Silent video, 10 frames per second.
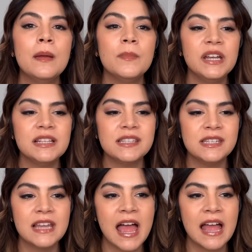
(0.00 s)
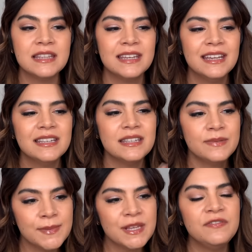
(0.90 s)
but it's not,
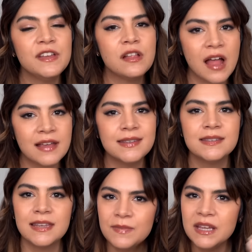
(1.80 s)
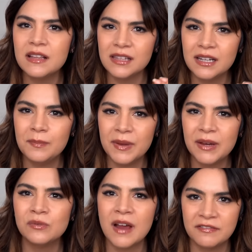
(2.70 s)
sometimes I feel glosses can be a little
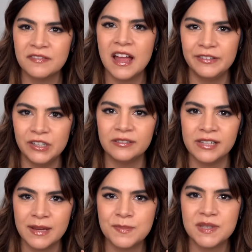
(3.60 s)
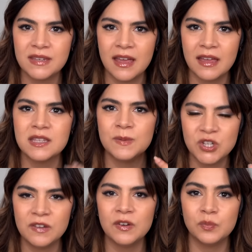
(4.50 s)
bit rough on your lips,
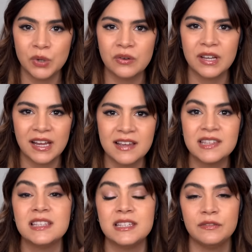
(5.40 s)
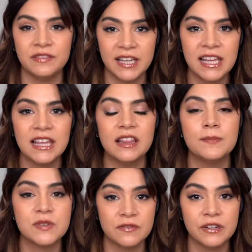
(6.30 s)
especially if you're prone, like I said, to flaky
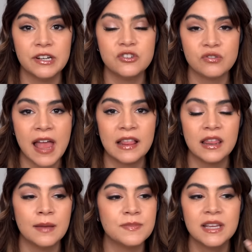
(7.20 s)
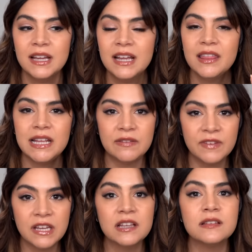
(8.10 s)
lips or very dry lips. This
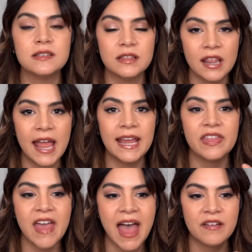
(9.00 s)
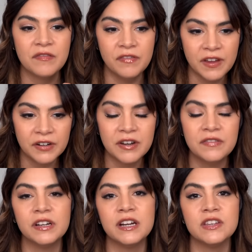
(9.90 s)
feels like that very,
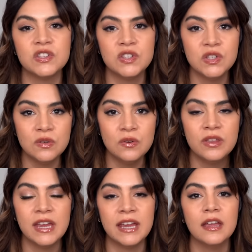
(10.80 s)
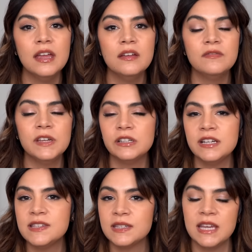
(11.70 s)
very soothing,
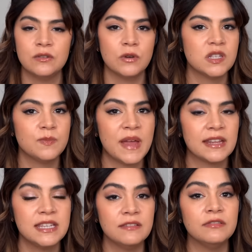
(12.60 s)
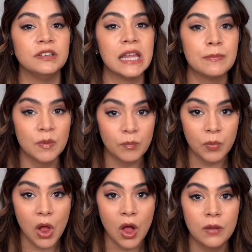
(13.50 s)
very skin respective lip
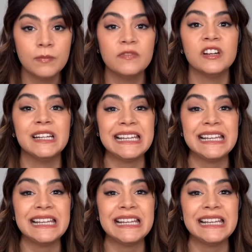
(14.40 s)
balm, very